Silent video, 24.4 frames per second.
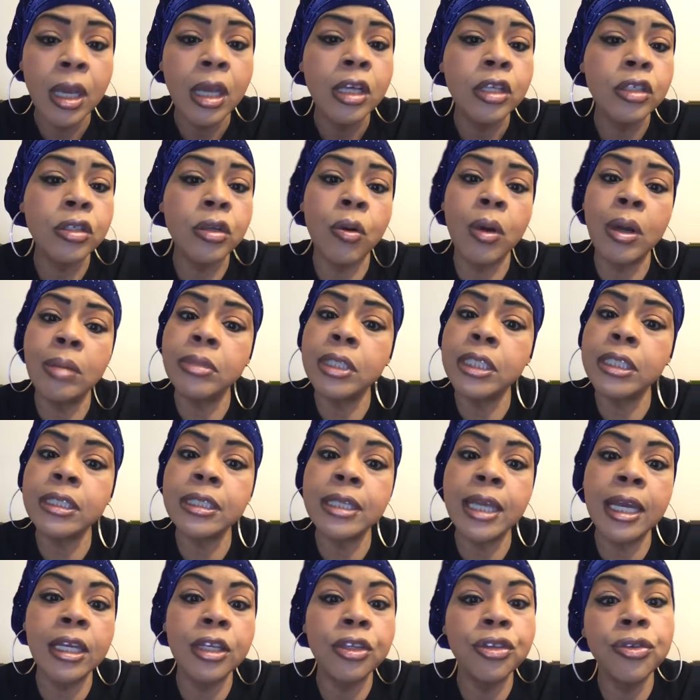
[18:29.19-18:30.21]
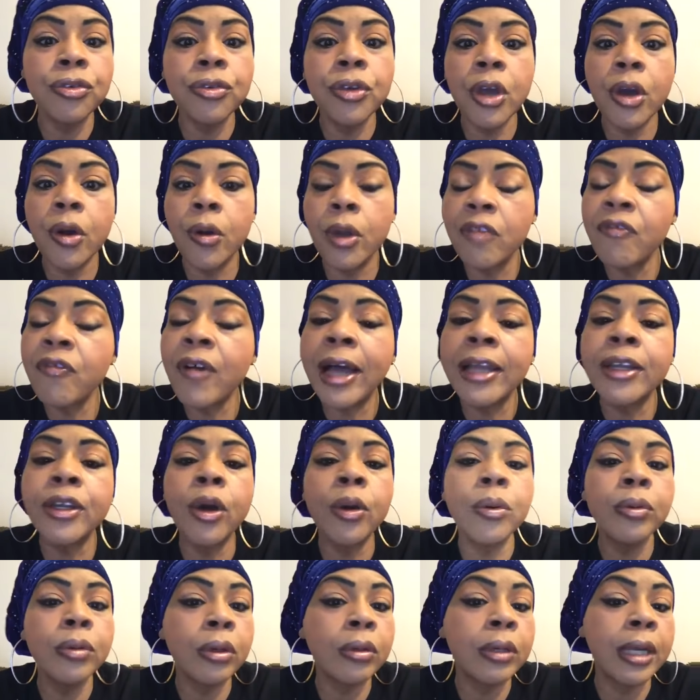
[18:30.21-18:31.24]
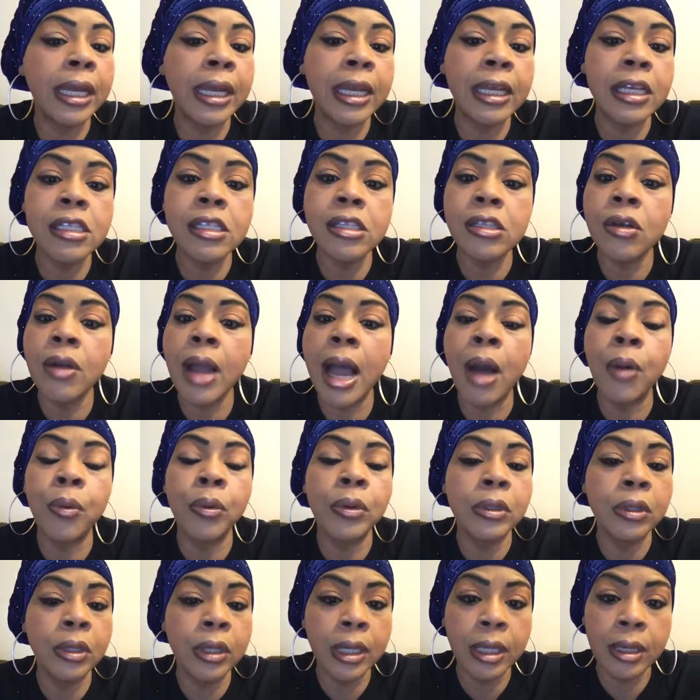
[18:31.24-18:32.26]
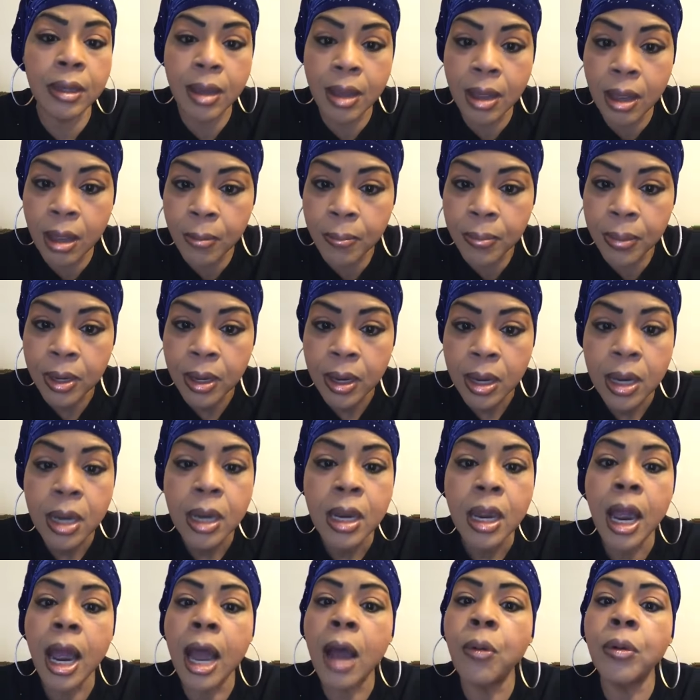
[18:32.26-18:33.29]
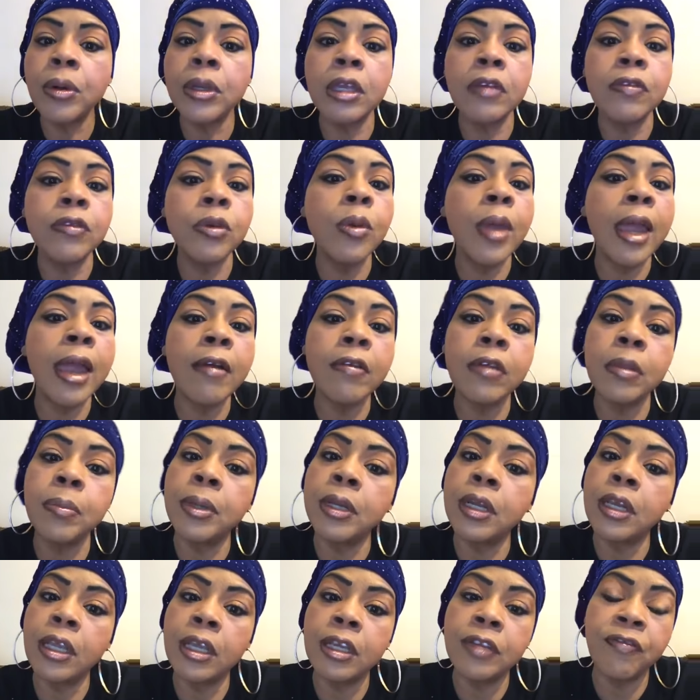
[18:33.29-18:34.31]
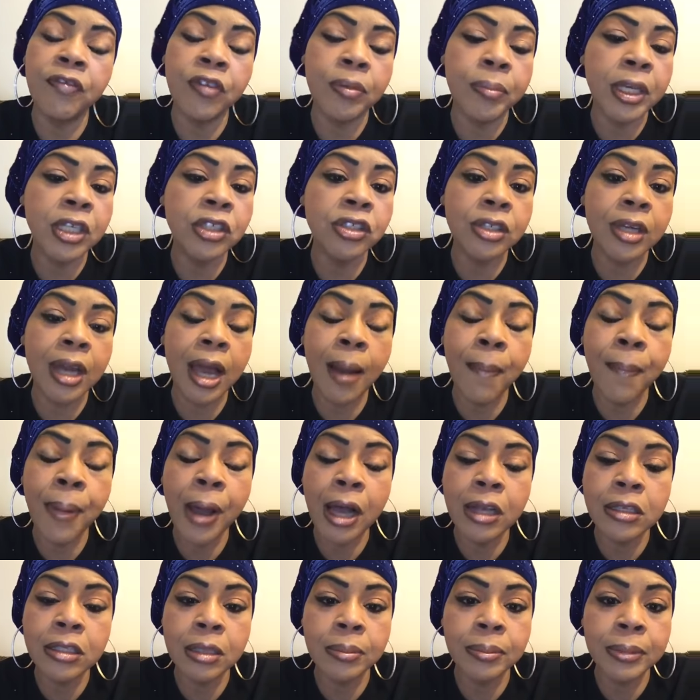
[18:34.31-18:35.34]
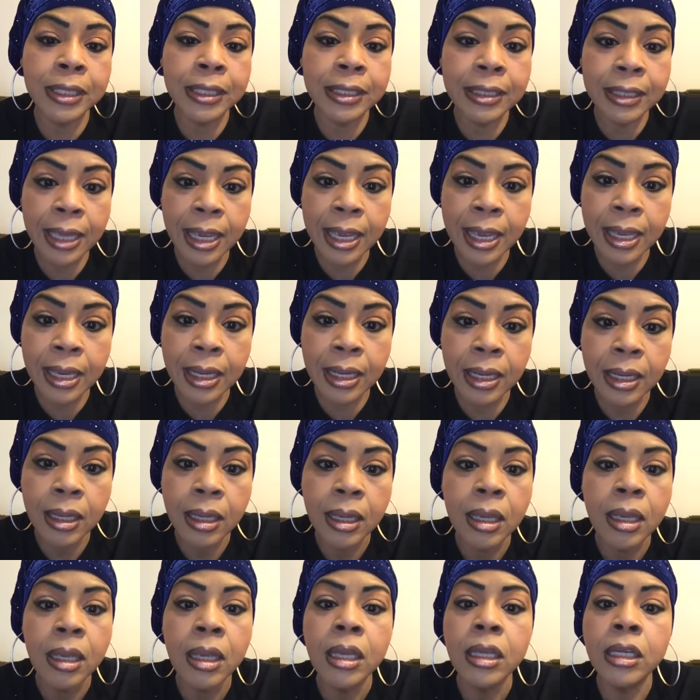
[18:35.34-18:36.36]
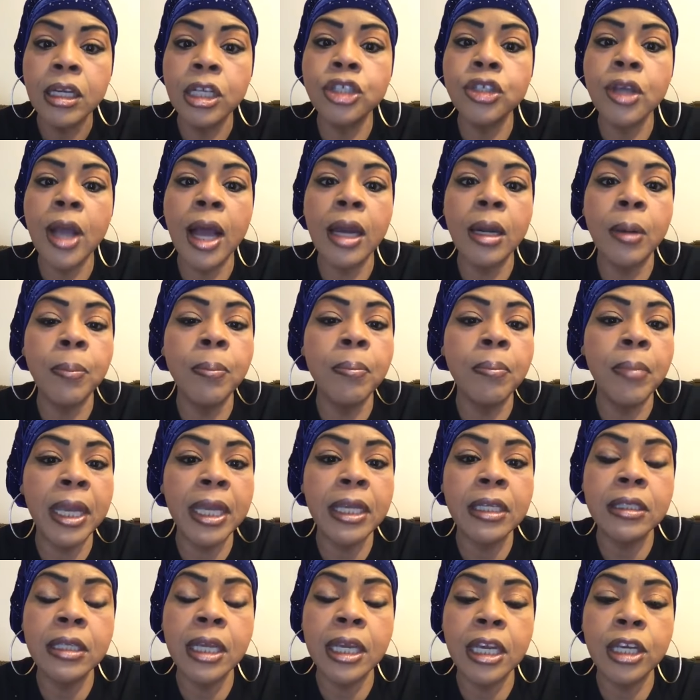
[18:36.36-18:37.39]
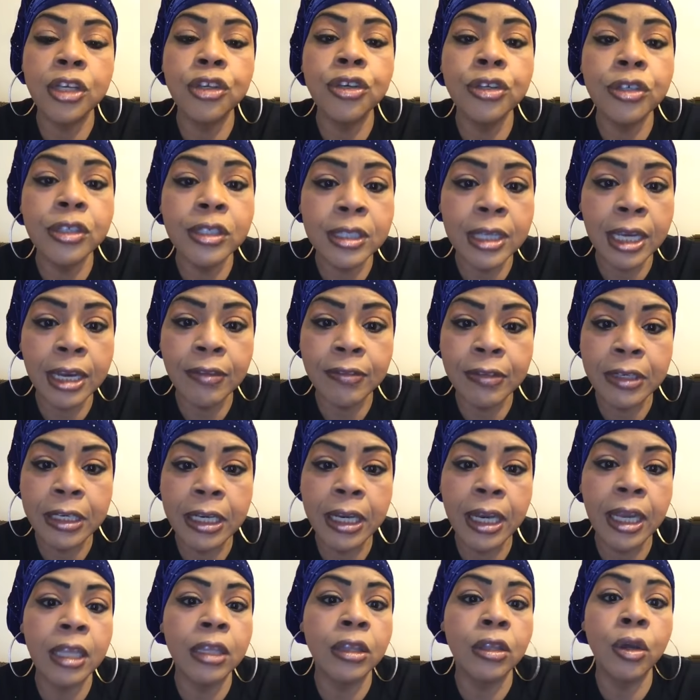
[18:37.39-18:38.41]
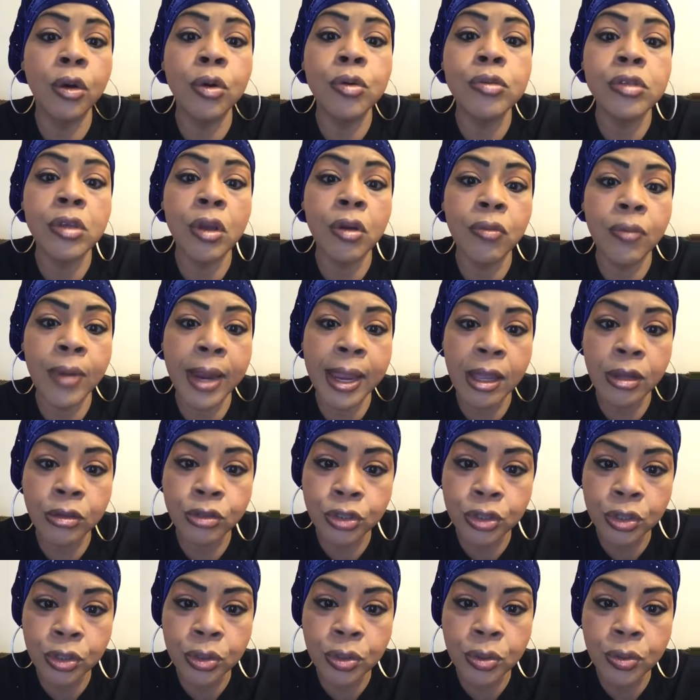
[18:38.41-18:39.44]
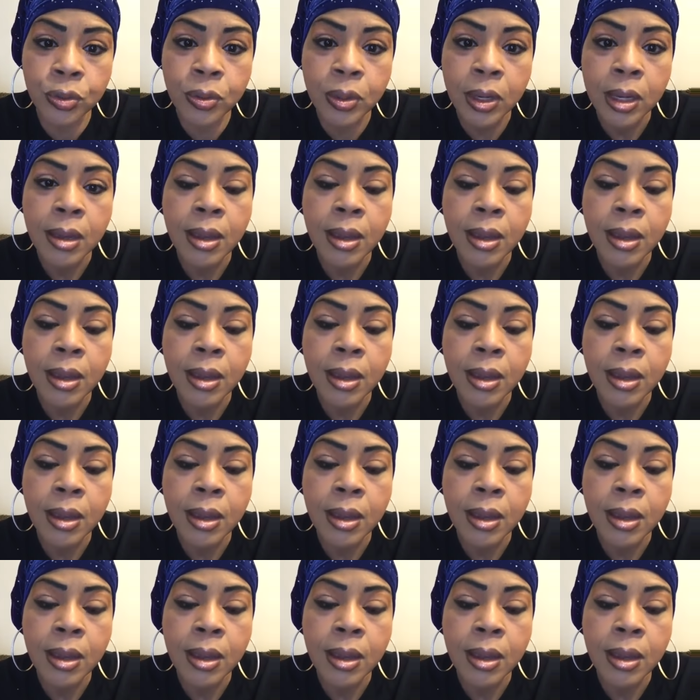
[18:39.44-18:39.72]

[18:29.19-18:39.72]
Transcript: So I'm just letting you know, if I don't know the answer, I will look it up. I will give you every bit of information I possibly can to try to maintain your safety and those around you.